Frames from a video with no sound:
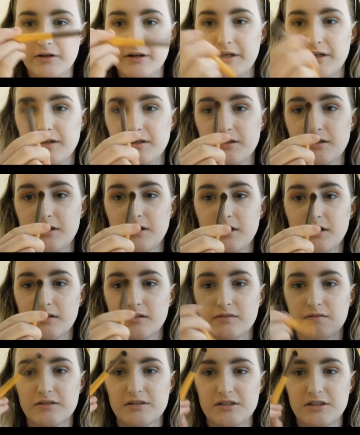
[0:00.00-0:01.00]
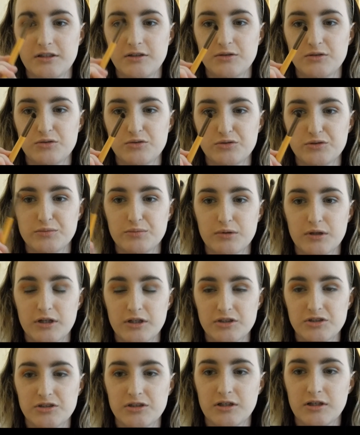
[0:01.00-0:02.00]
end of this EcoTools
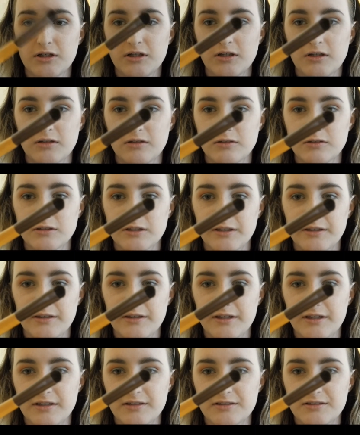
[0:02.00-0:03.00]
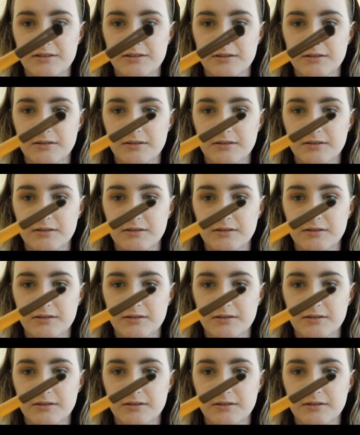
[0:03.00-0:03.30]
brush. Looks like this.